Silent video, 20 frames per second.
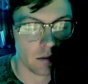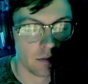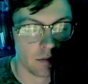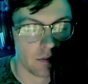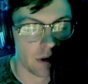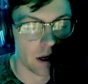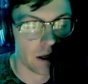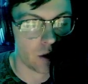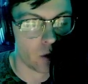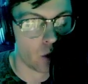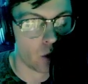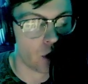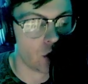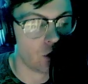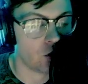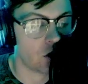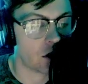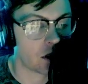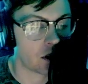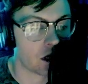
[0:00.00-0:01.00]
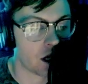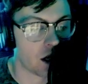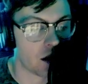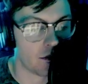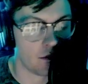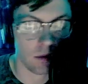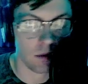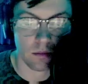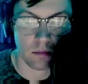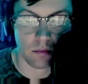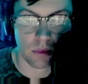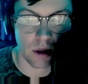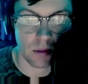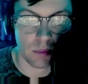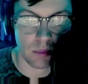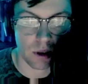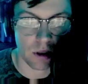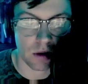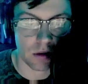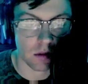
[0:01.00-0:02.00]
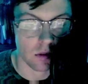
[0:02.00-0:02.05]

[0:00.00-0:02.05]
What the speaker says: Find the one you just saved, PP.